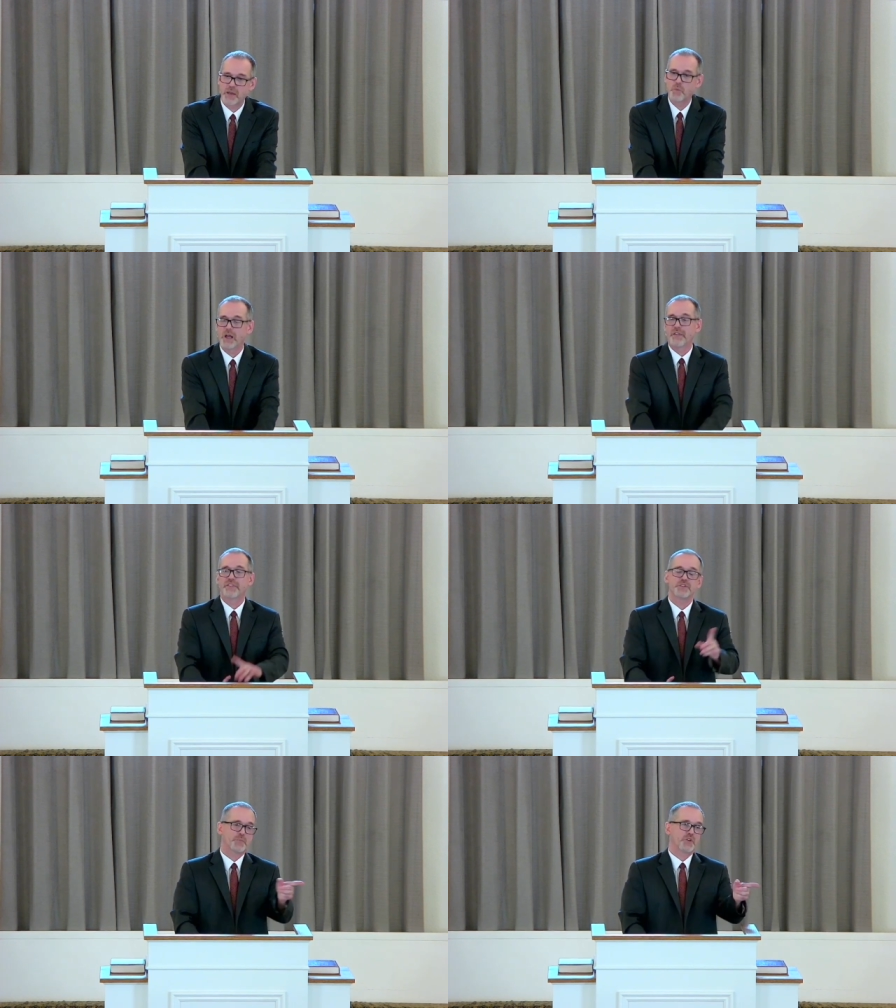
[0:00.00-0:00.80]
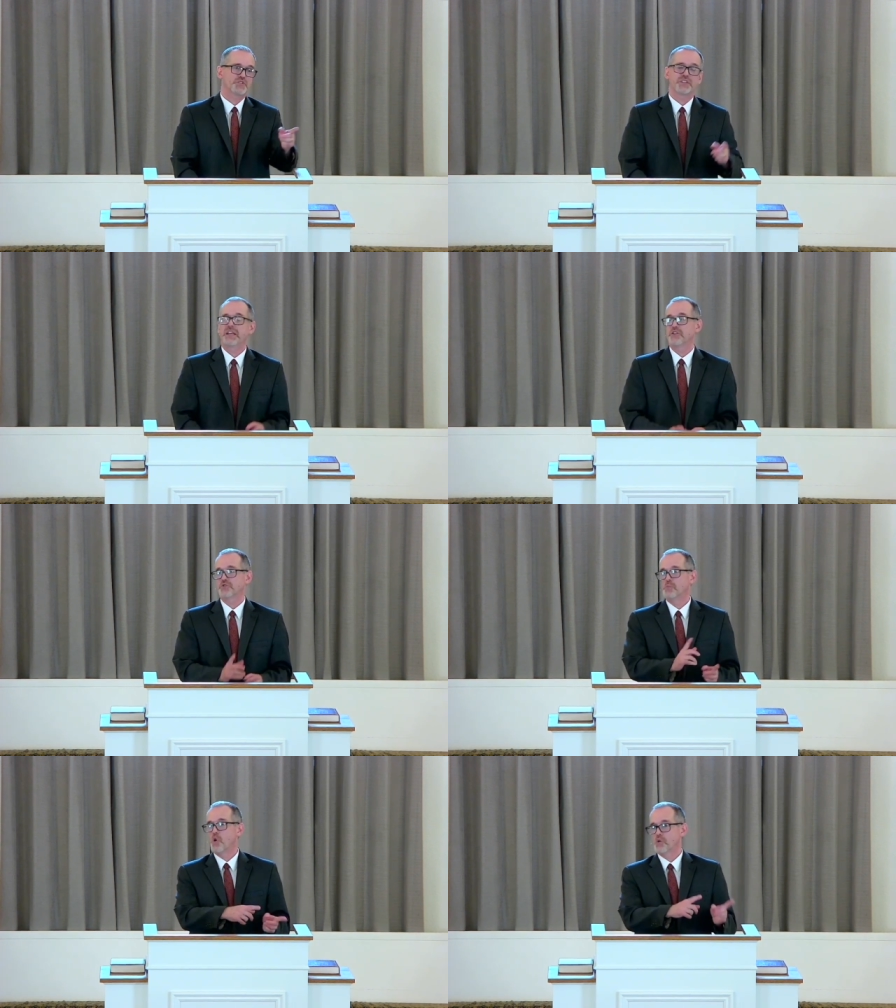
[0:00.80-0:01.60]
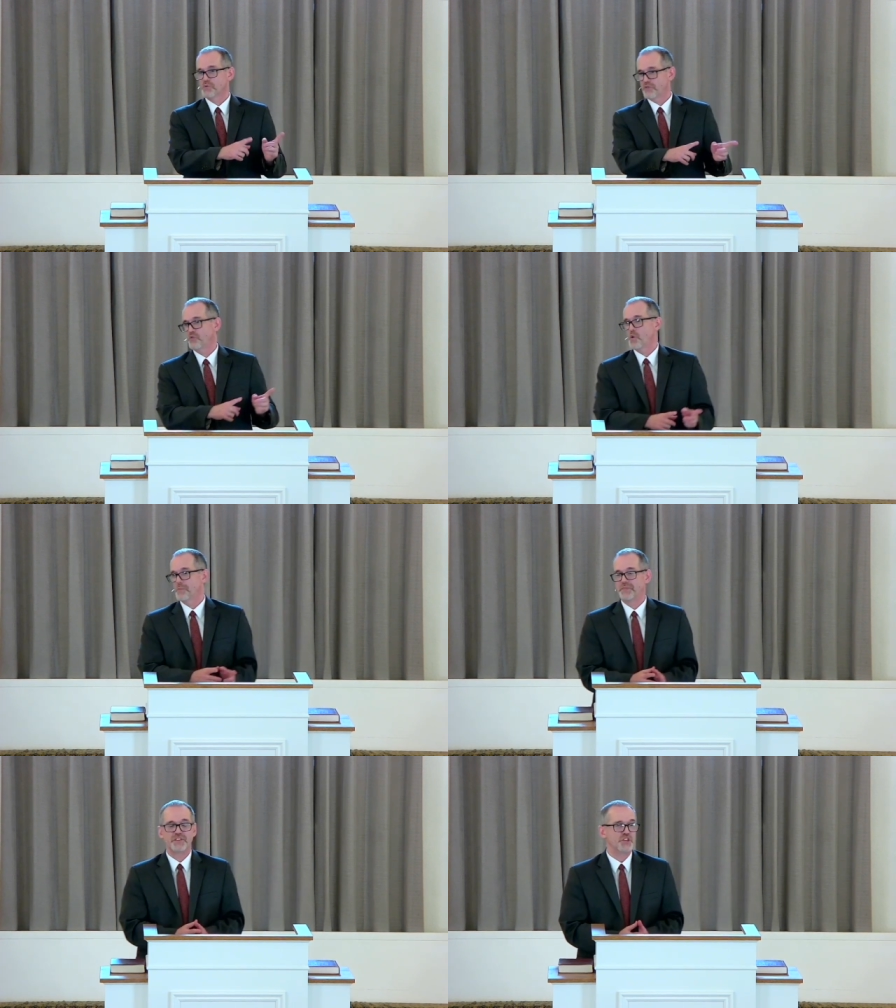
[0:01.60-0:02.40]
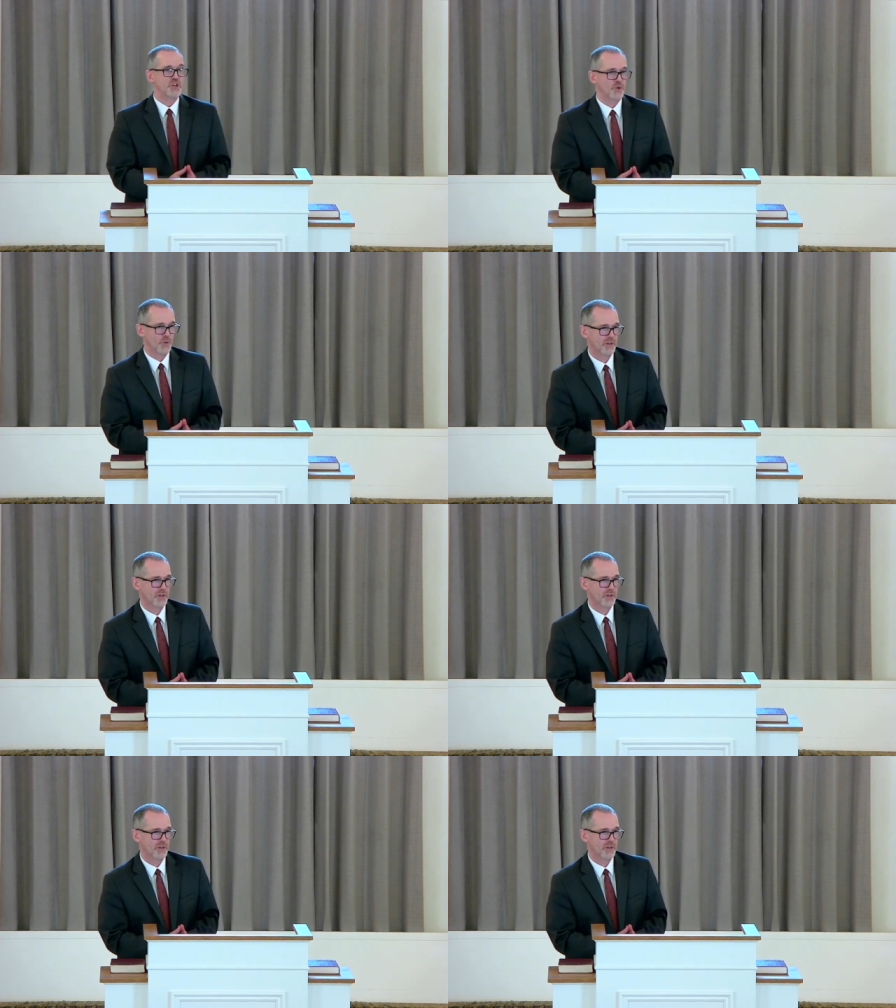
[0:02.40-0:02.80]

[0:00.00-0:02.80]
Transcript: Well, this person here is more reformed than you.